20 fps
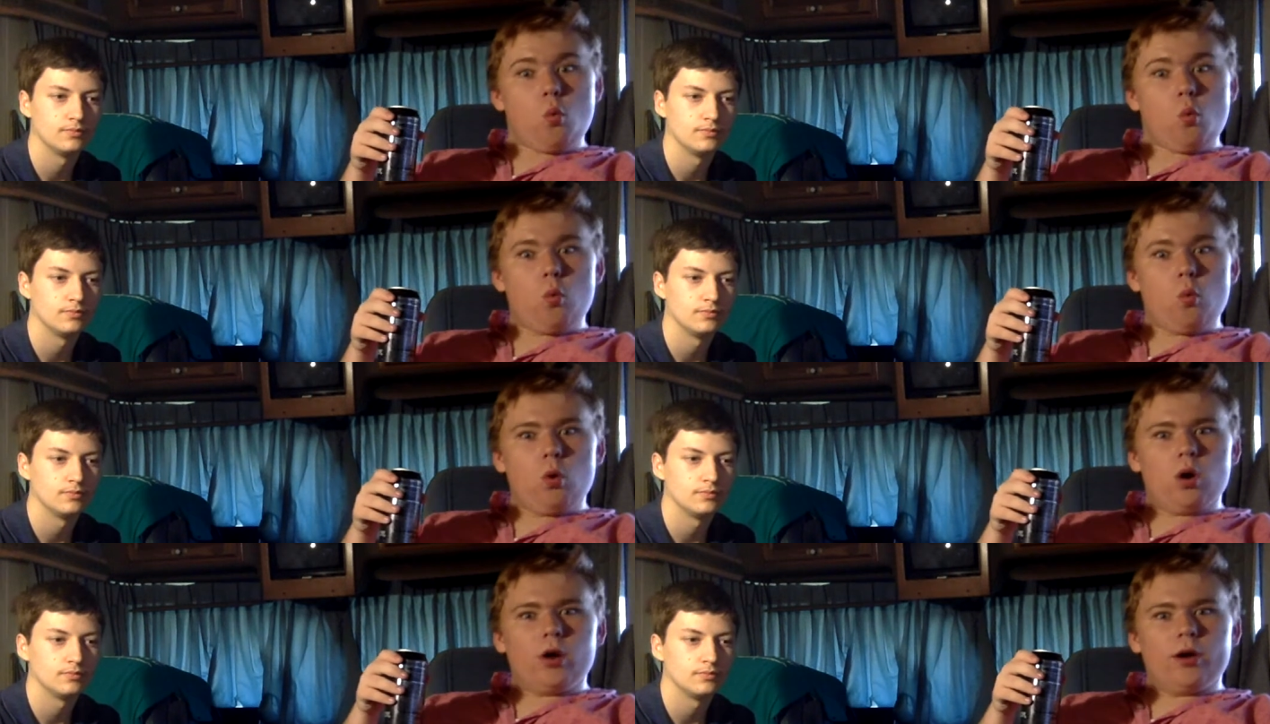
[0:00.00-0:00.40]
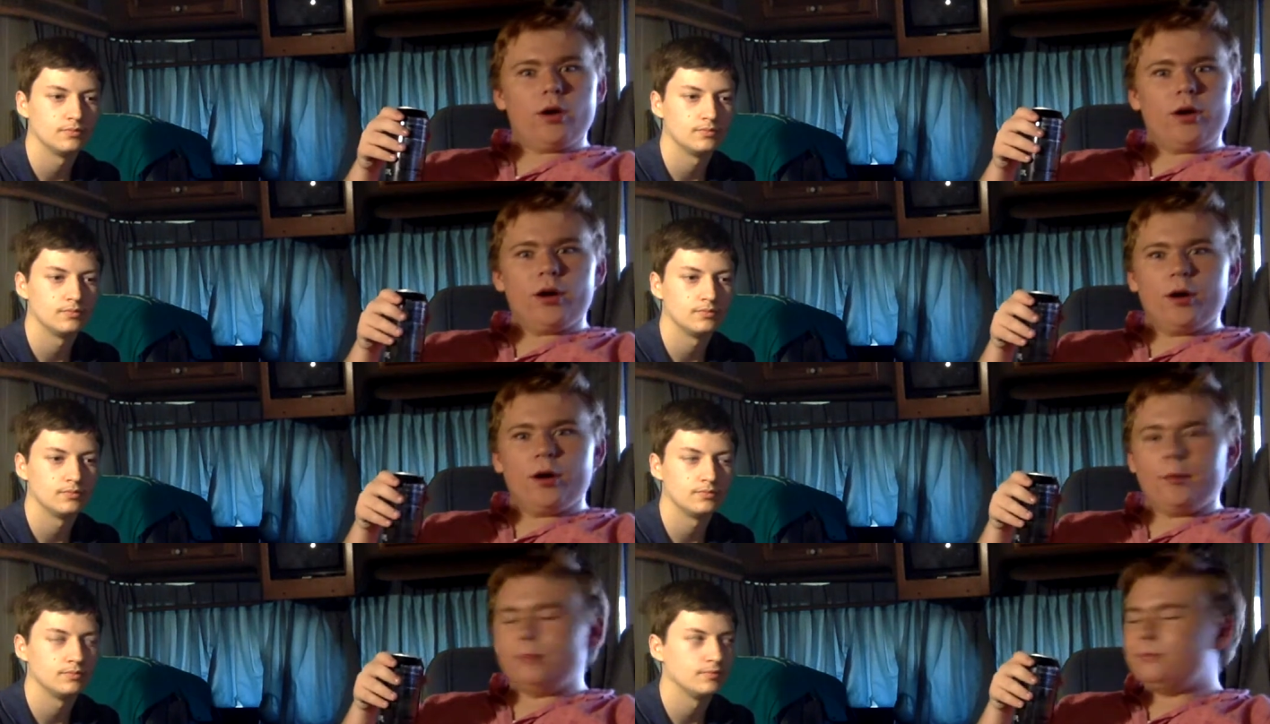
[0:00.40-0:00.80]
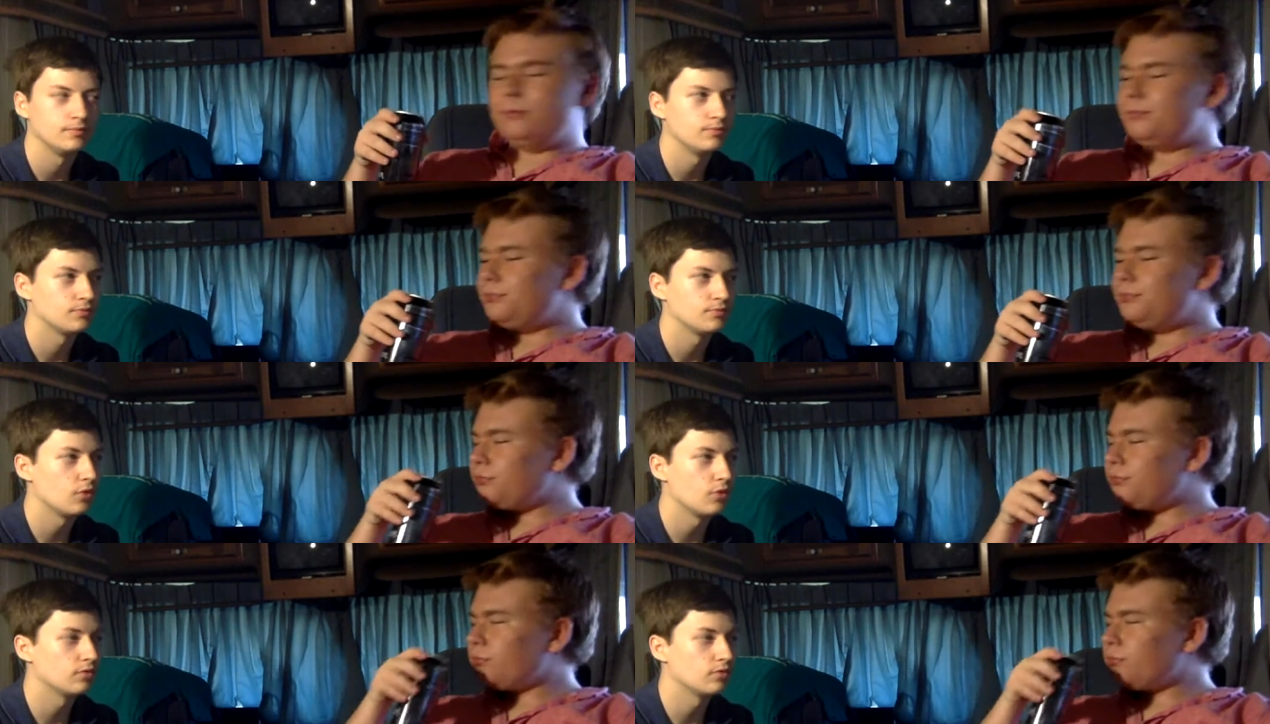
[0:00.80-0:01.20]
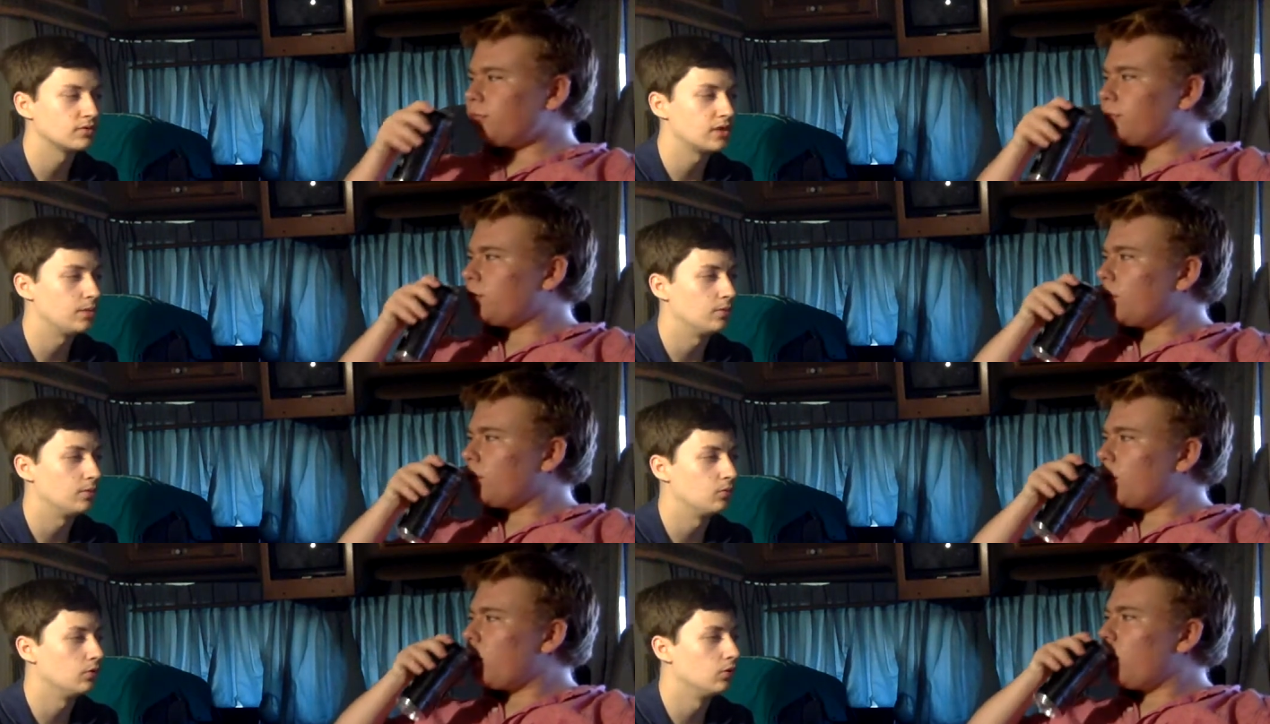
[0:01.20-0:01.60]
Speaker 1: What up? Over
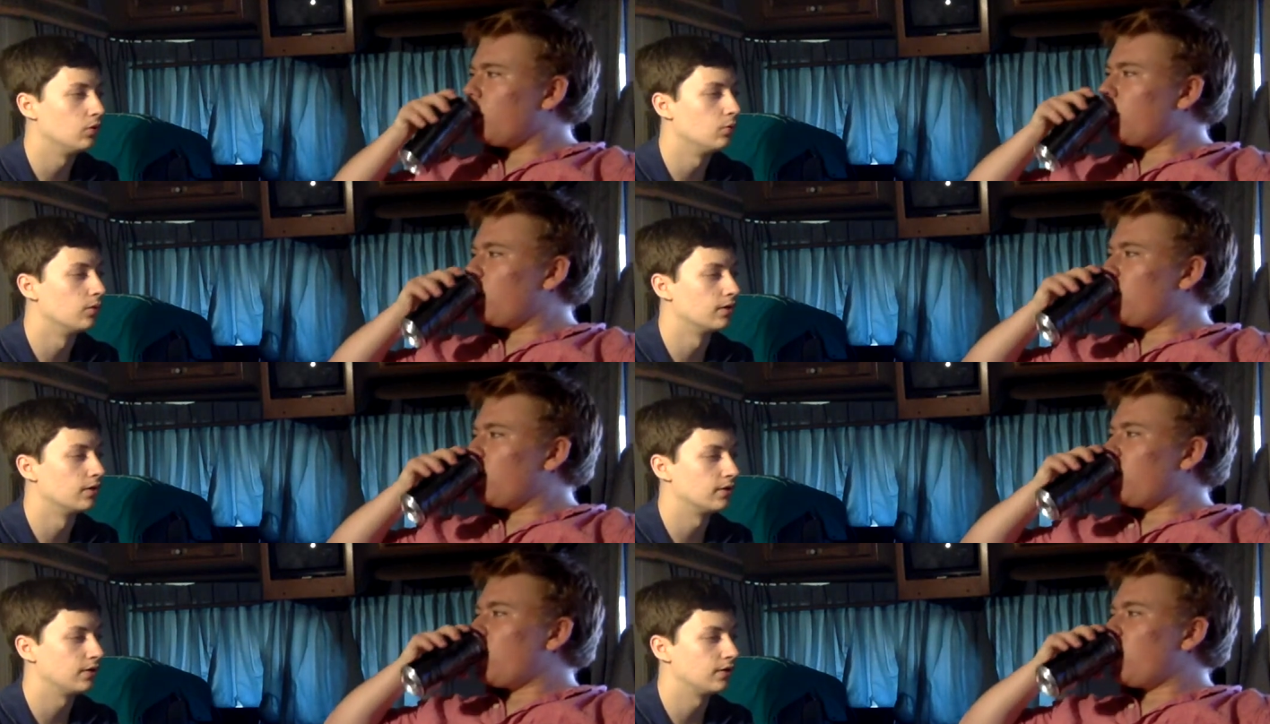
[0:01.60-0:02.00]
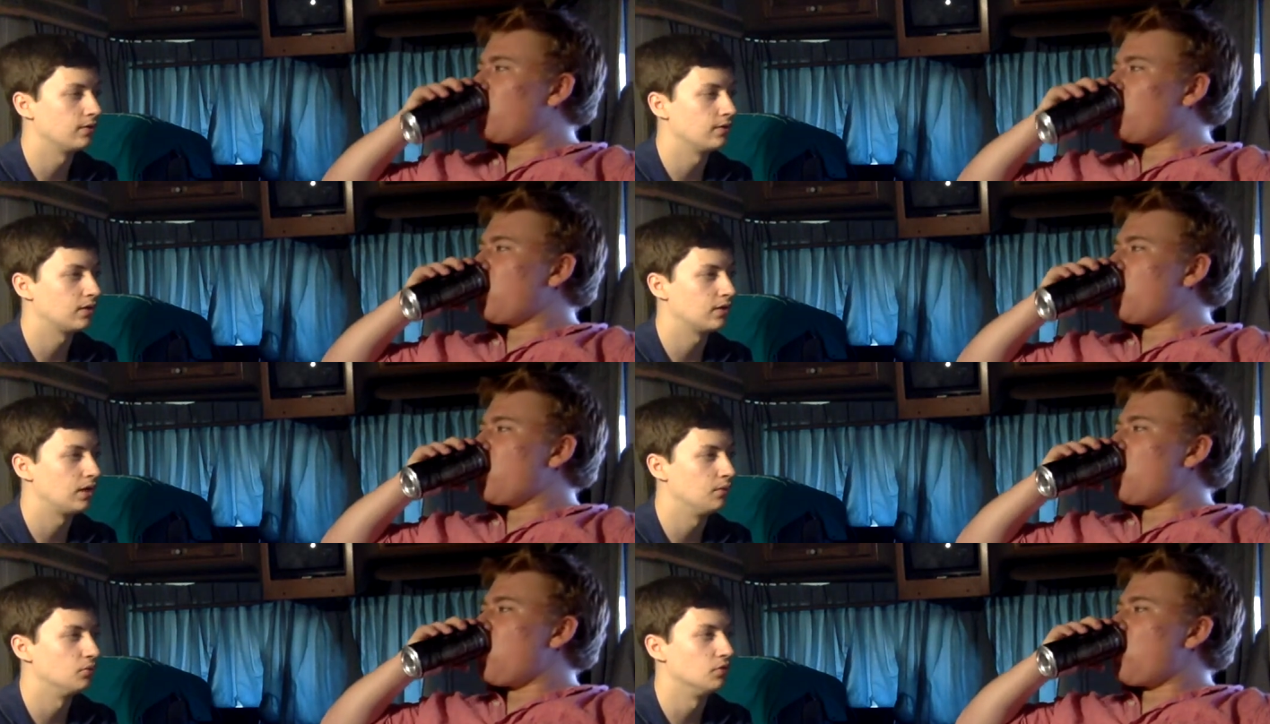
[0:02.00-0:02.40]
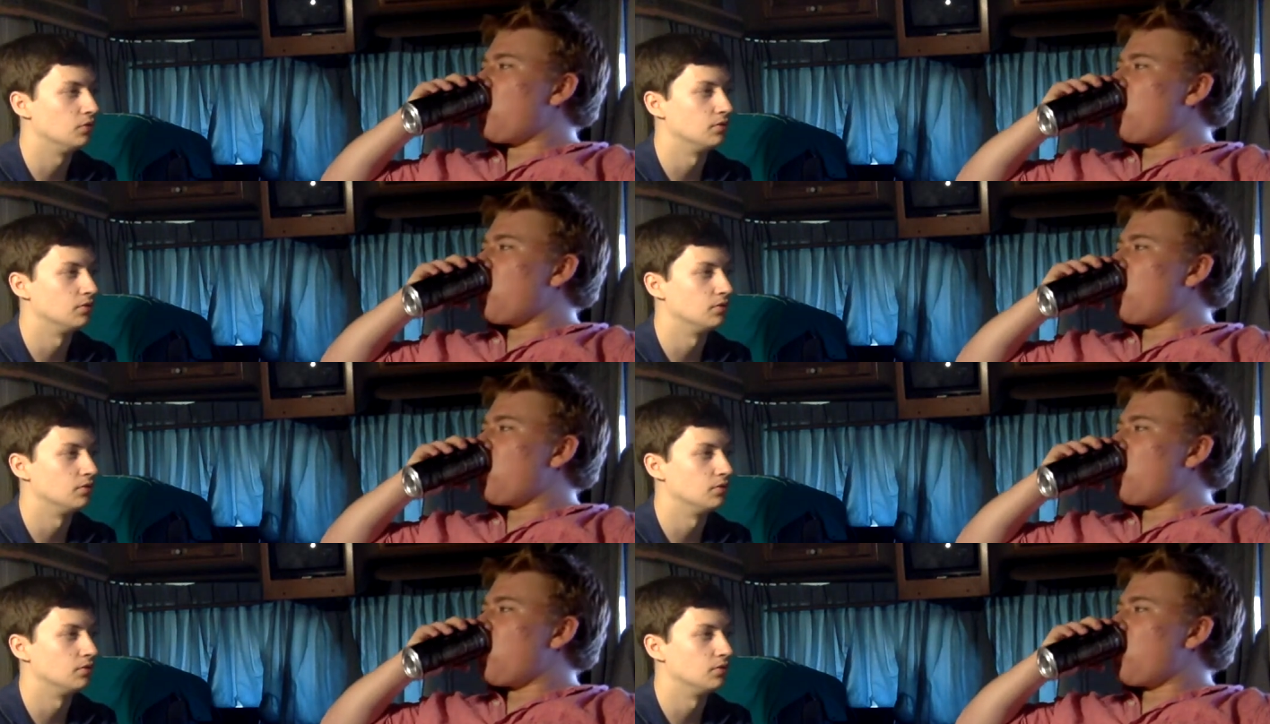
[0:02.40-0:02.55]
time, it will wear down the cable